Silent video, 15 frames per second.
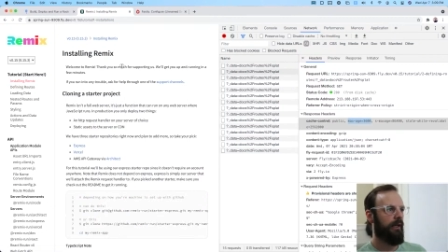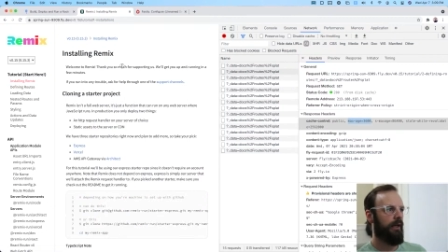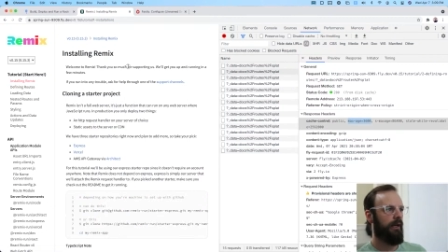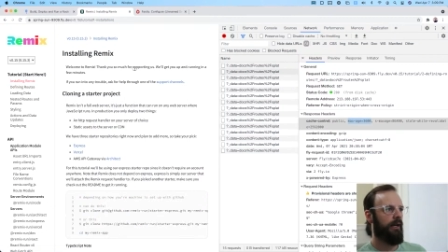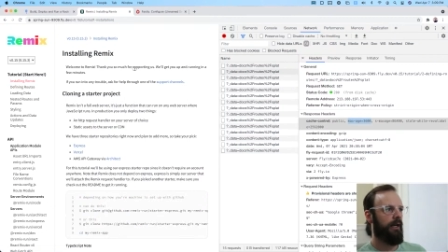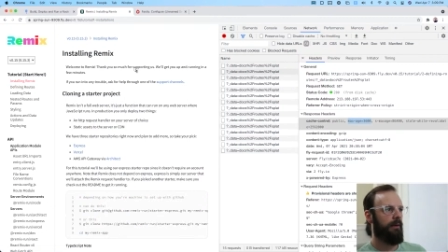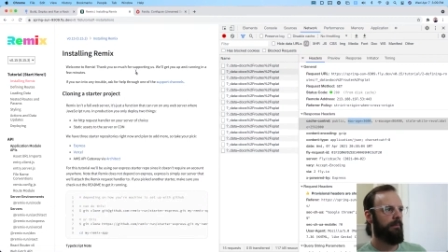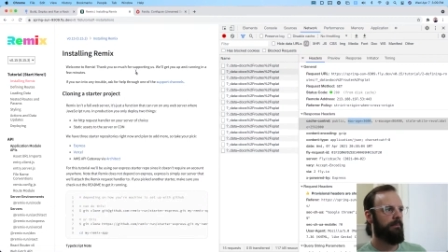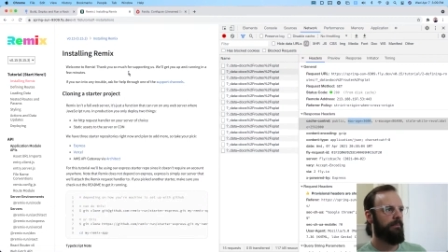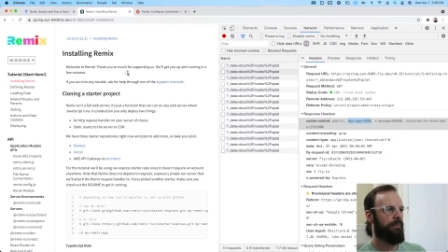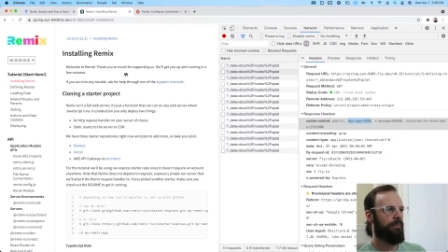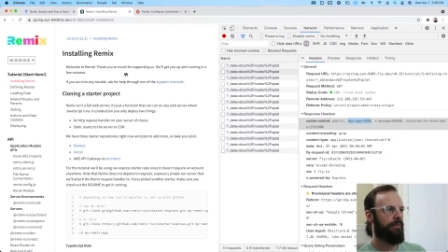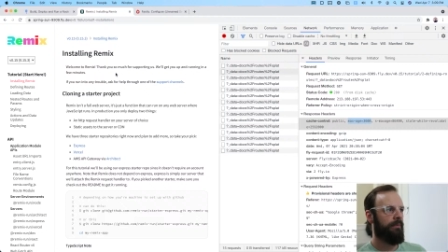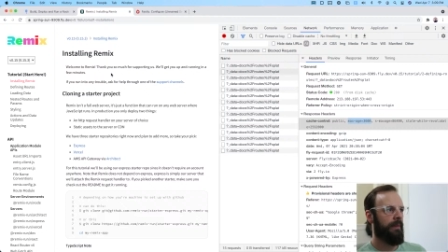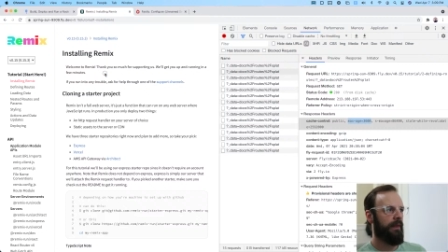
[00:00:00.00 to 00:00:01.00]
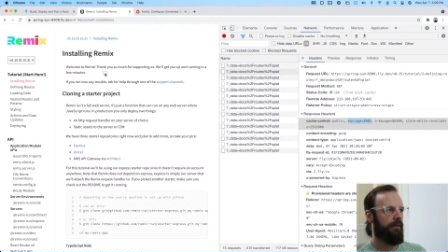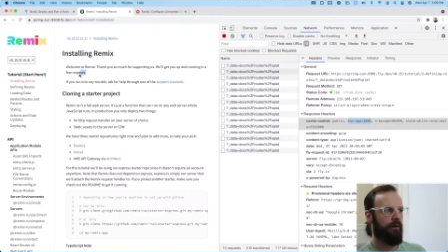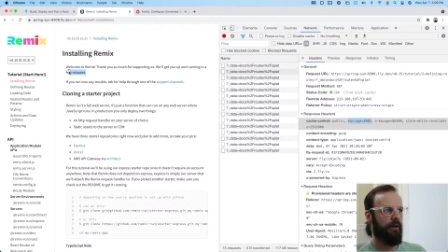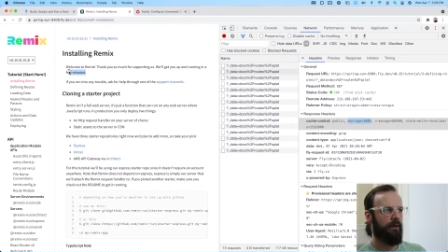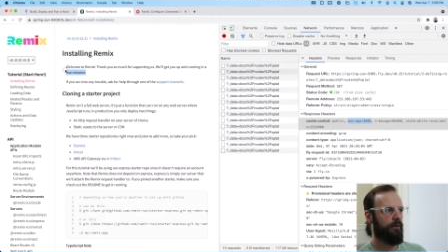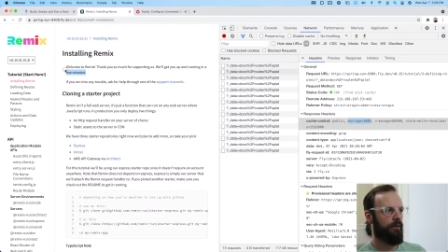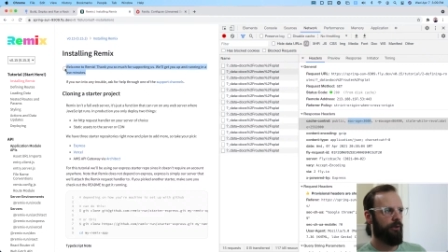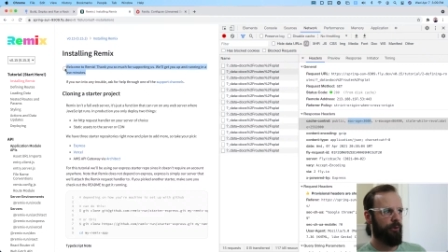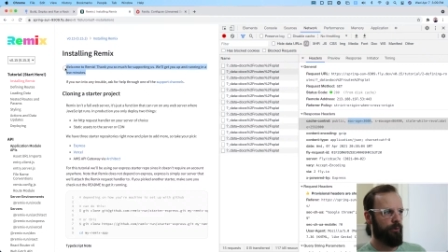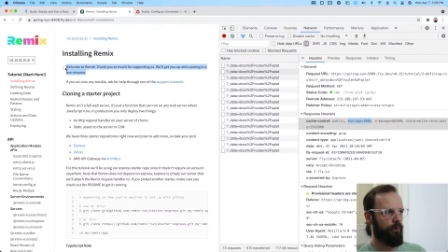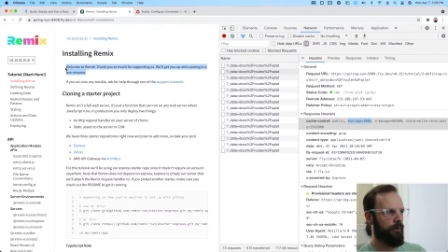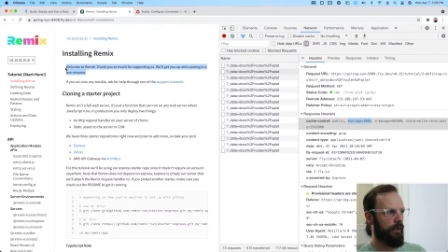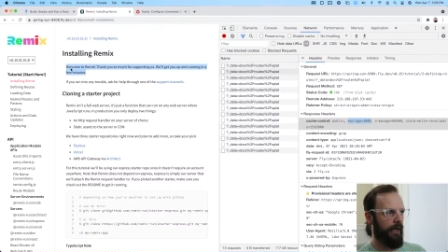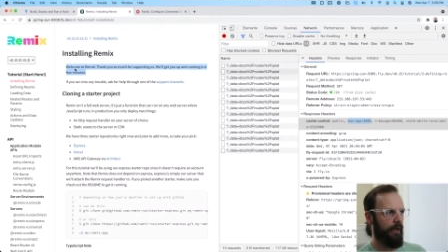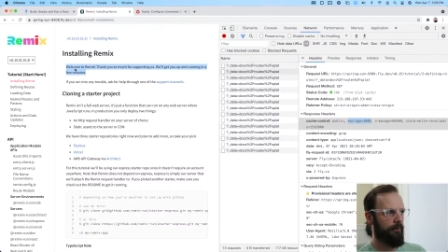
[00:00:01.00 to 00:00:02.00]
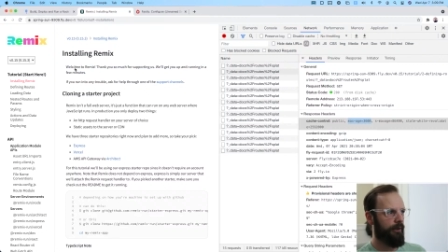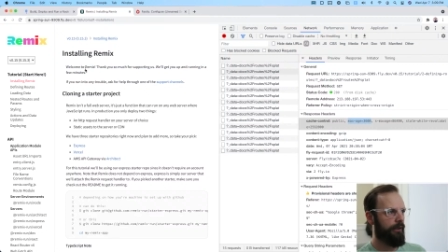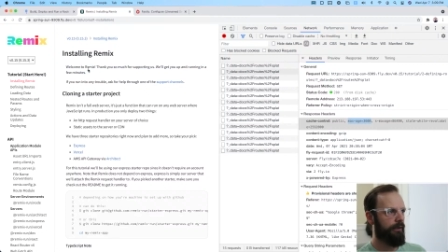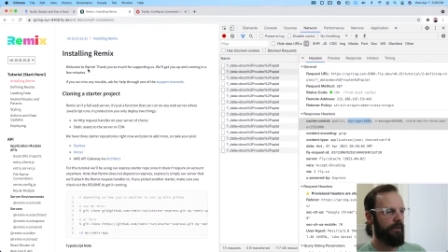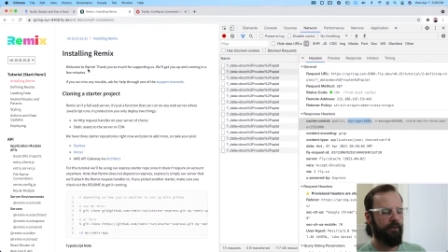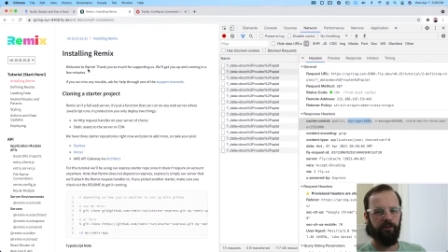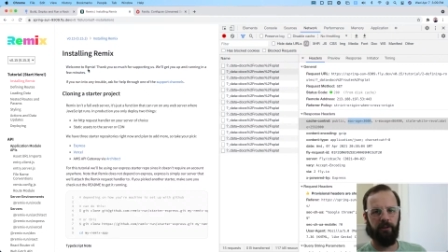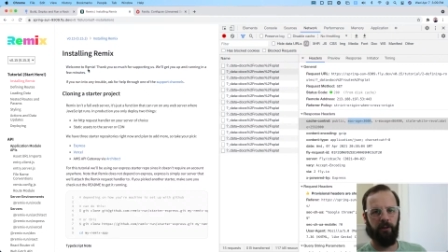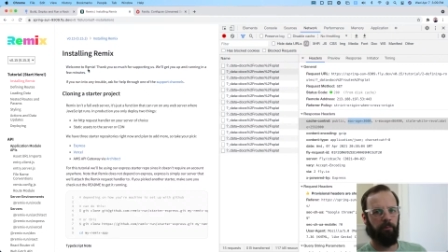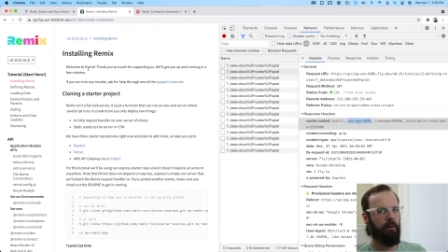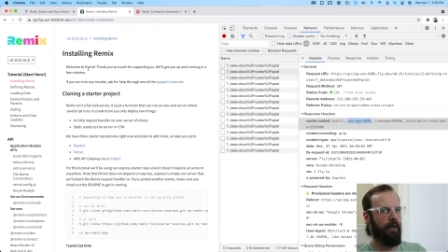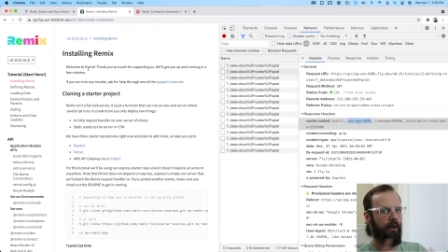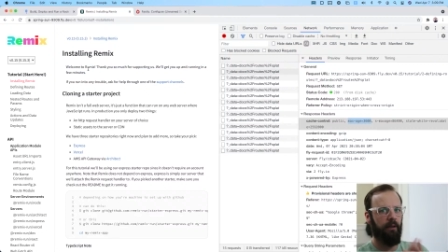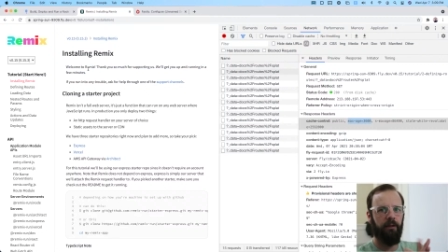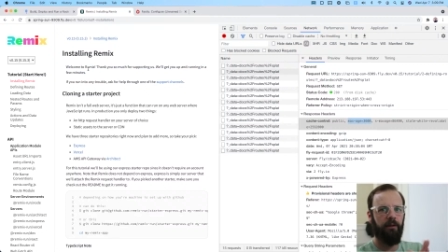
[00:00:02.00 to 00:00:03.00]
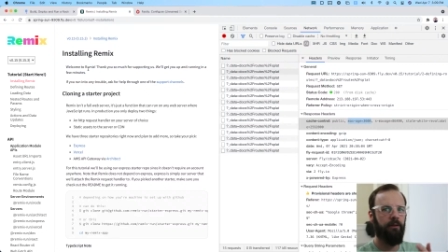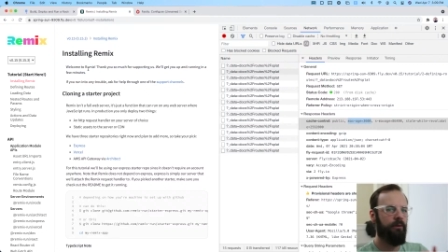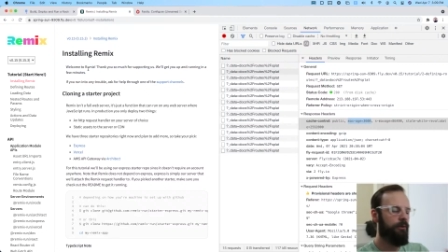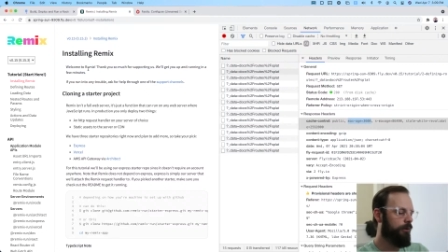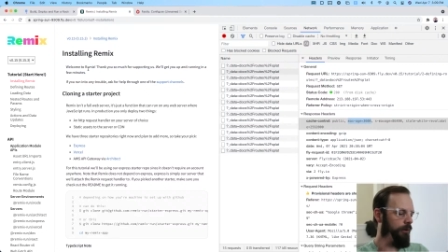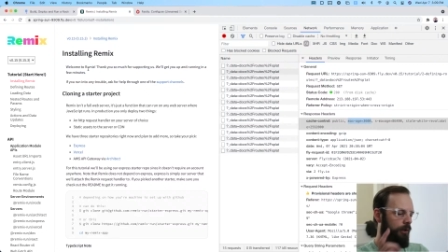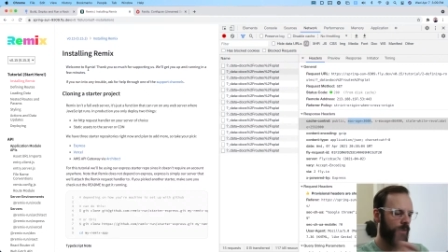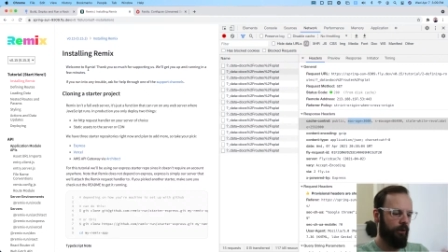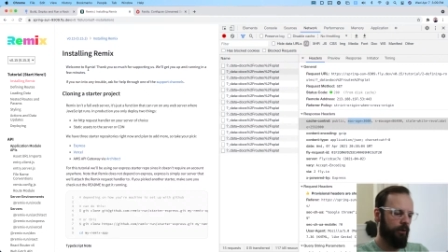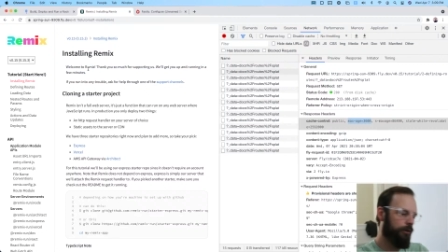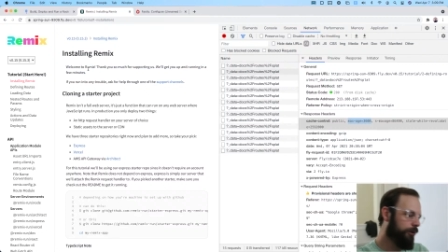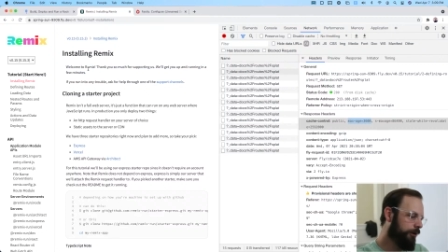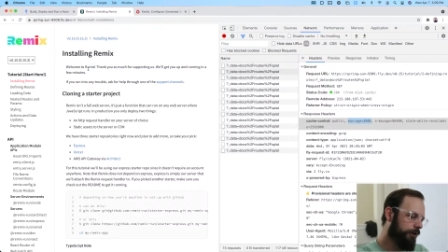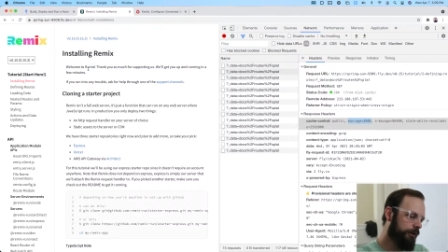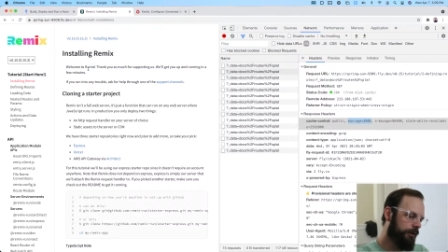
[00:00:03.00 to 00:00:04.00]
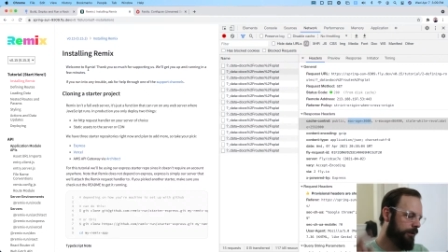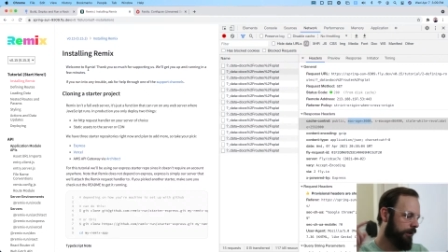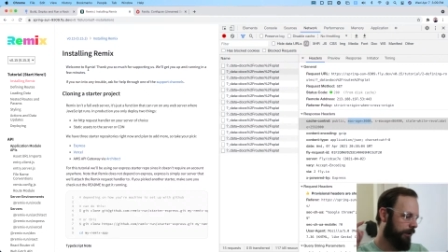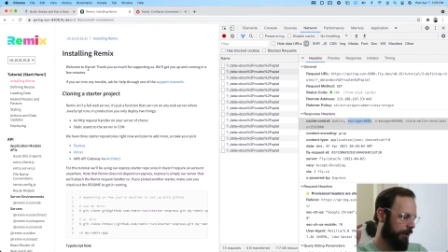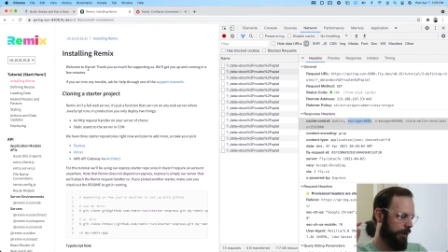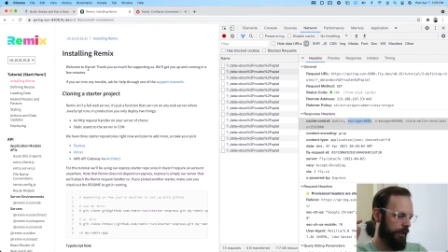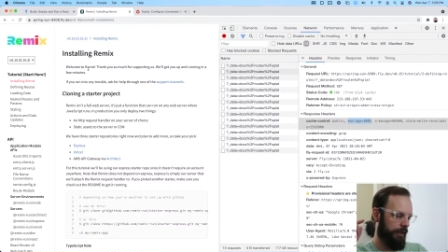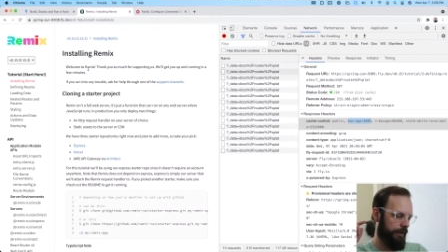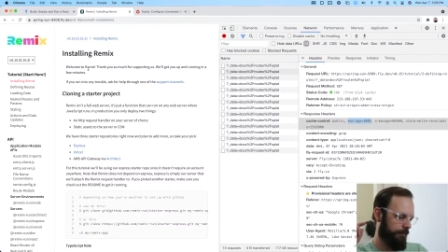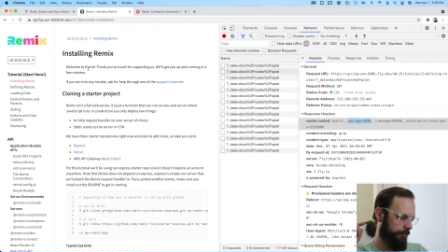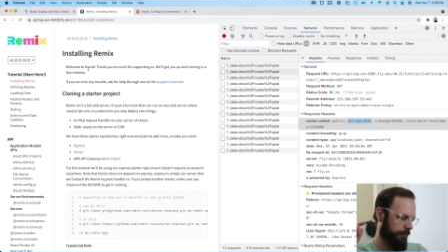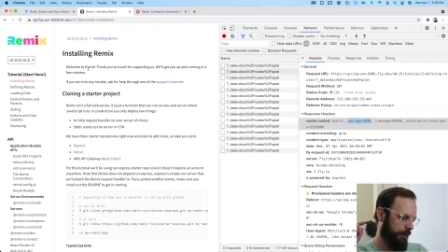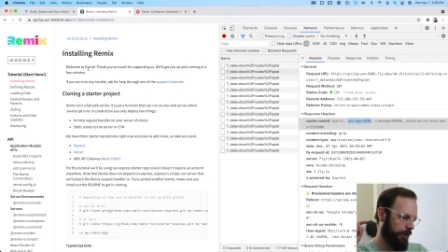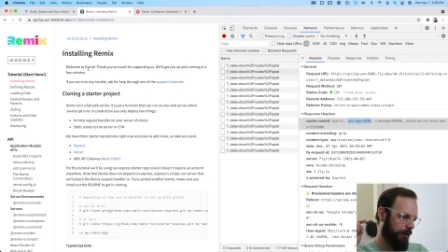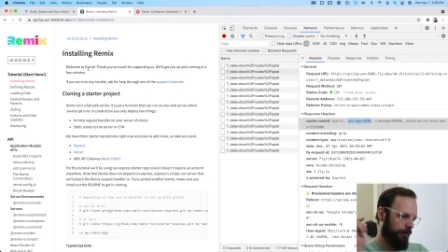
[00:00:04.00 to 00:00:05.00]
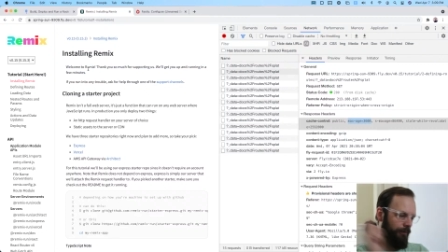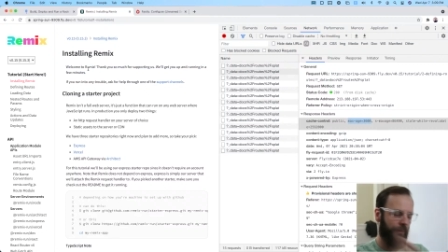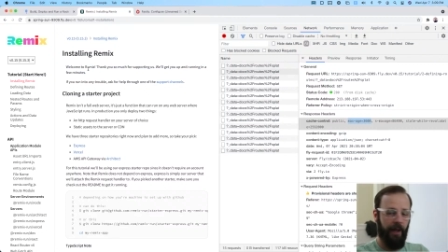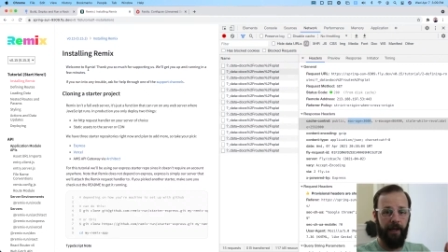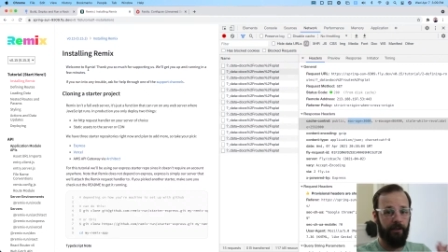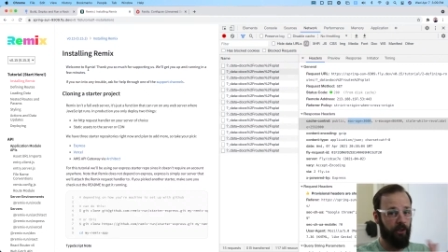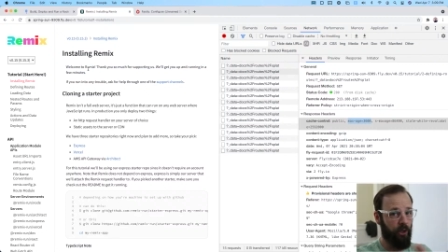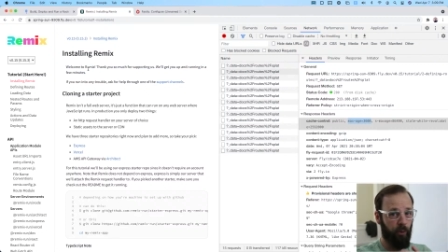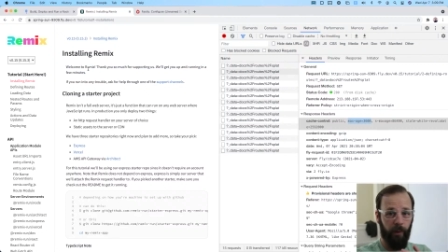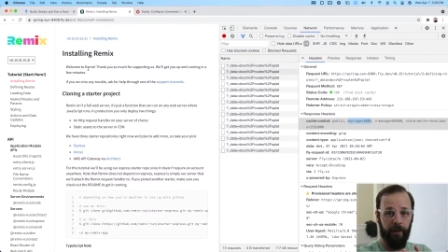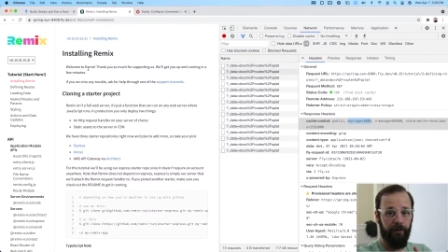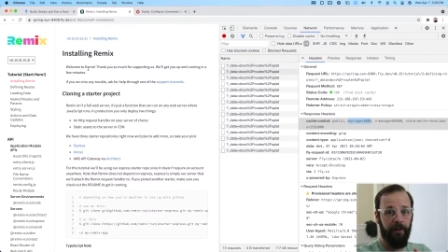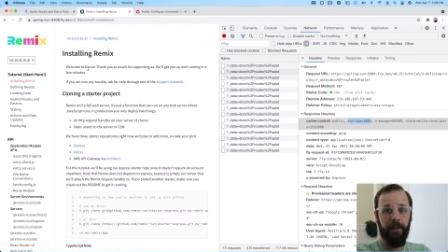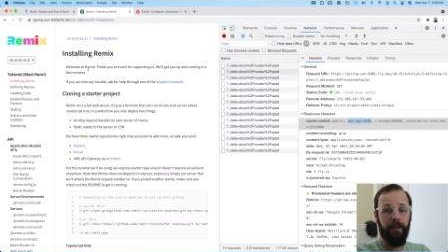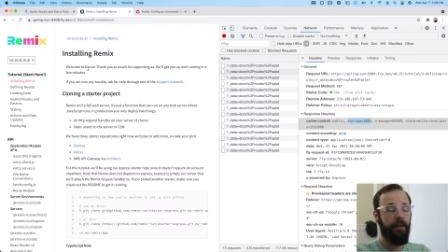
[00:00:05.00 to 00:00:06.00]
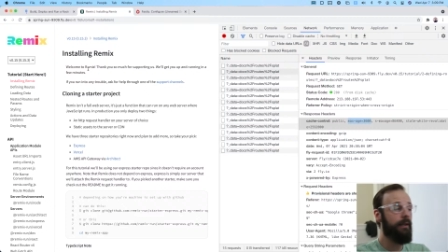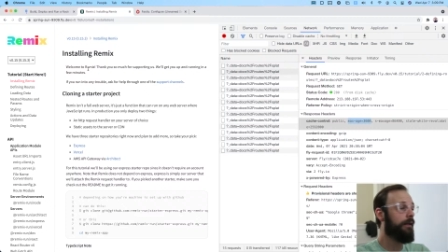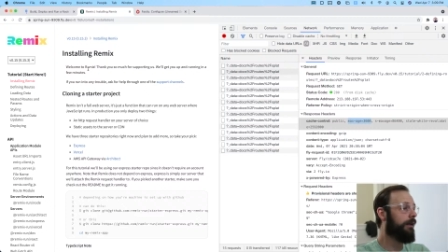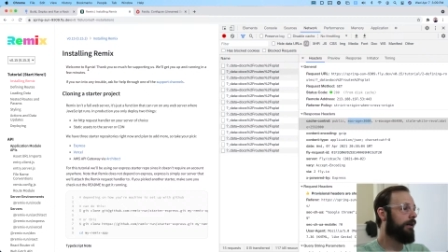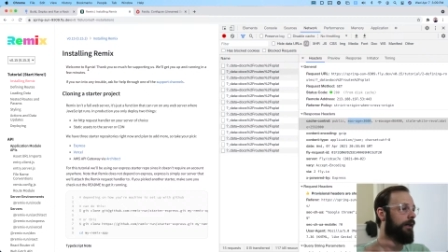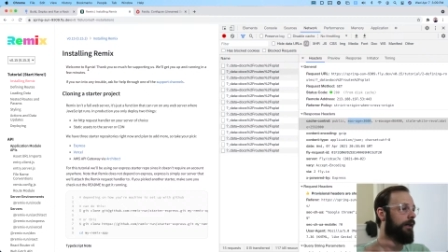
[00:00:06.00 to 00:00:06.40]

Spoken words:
There are cool libraries, Apollo, Urkel, React Query,